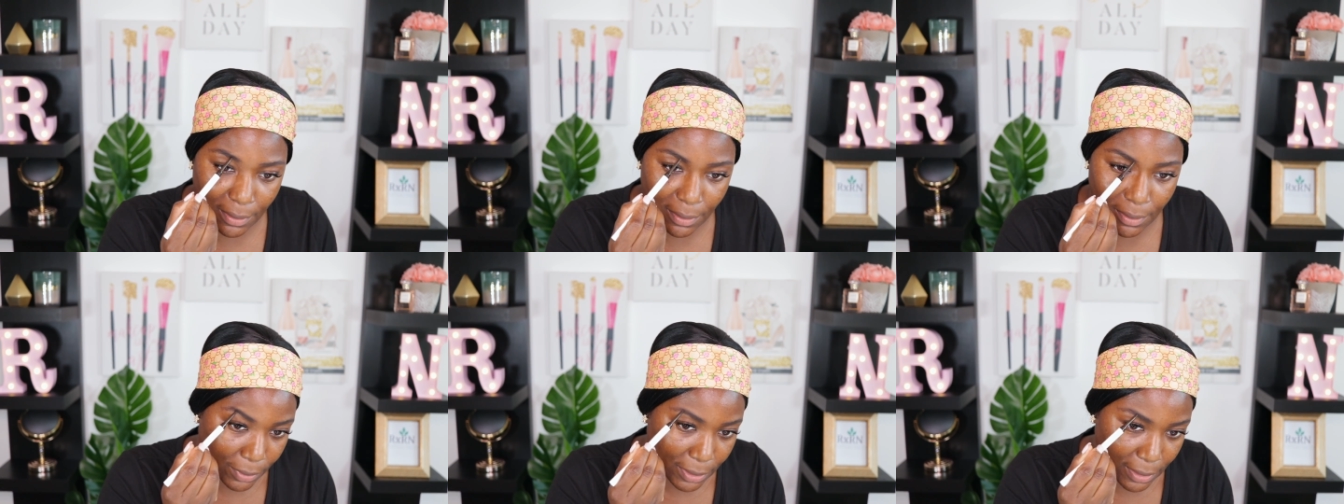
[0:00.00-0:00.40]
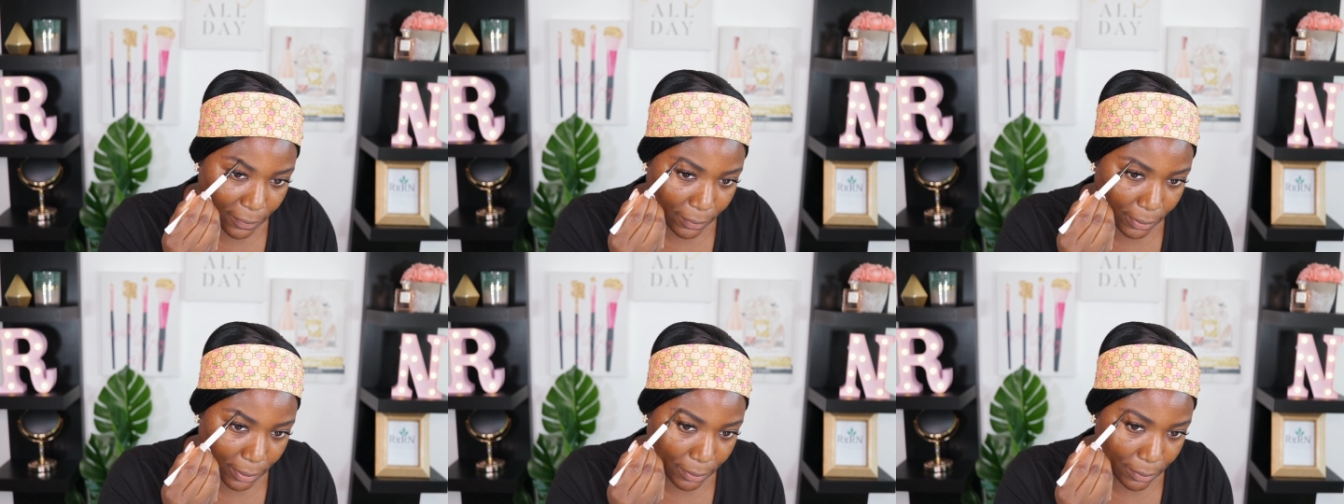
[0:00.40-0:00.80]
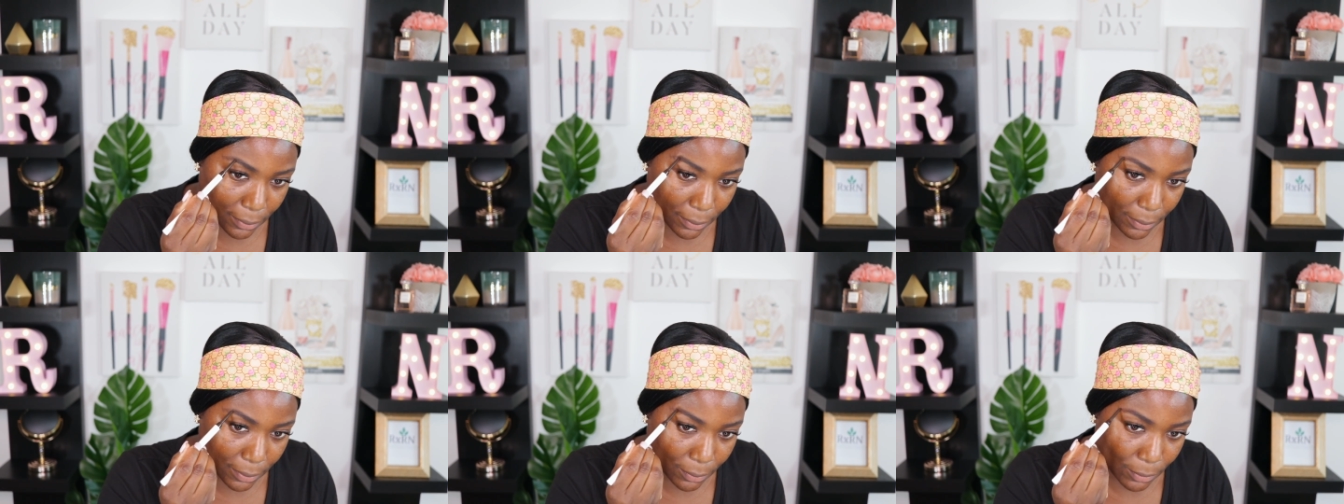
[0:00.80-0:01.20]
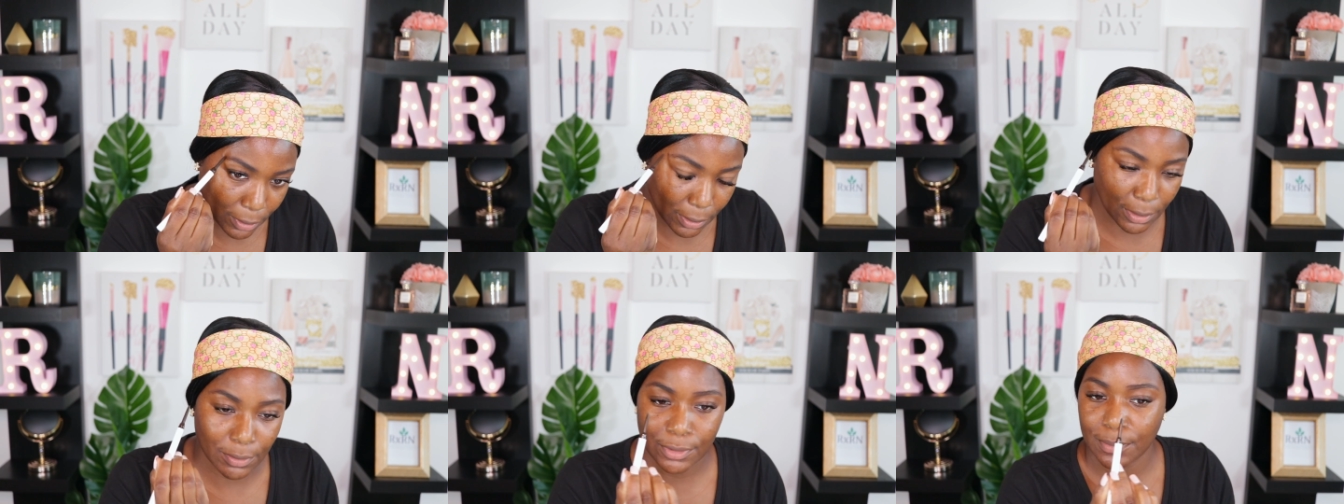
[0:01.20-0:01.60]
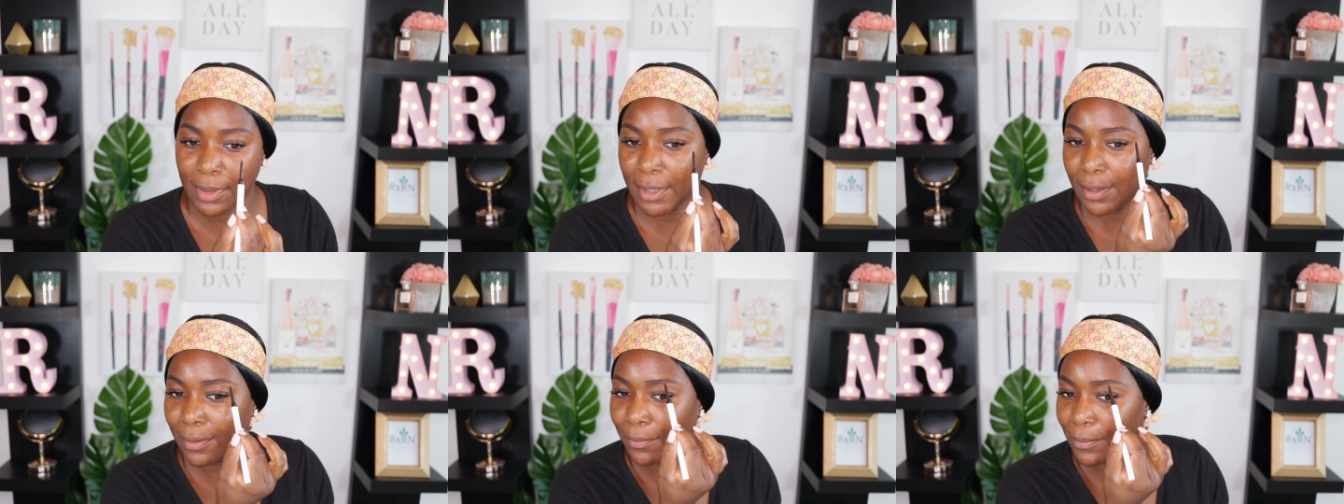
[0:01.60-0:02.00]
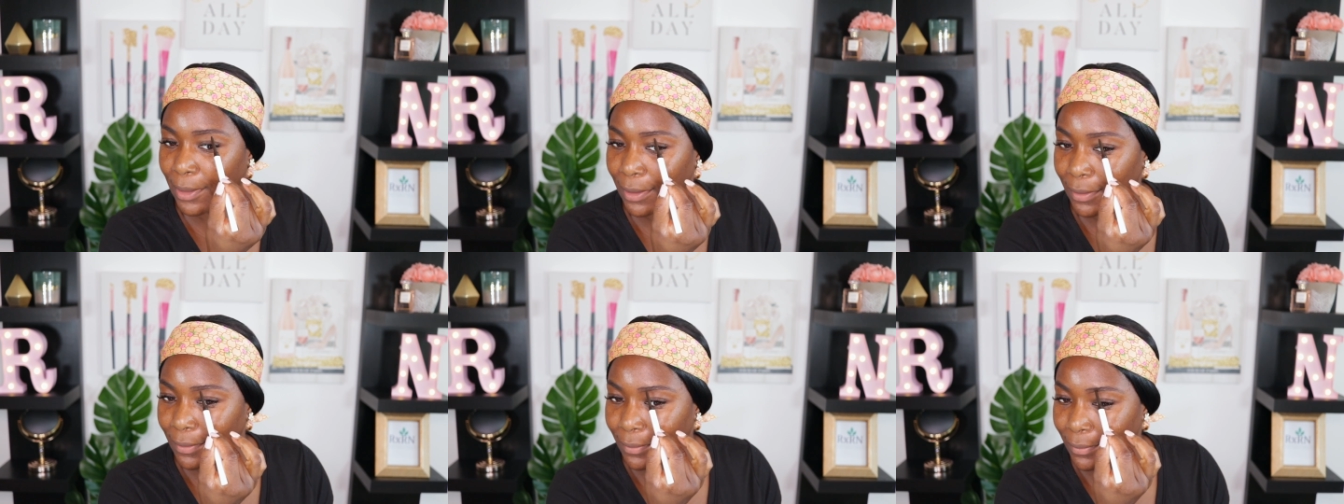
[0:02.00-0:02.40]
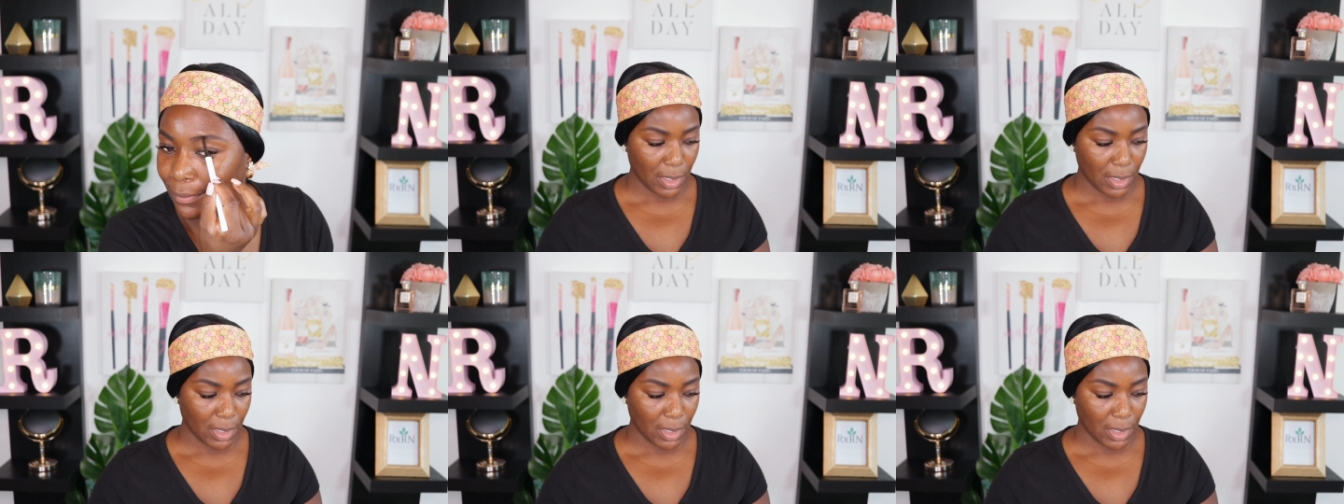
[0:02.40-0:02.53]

I would definitely want to use my Almay.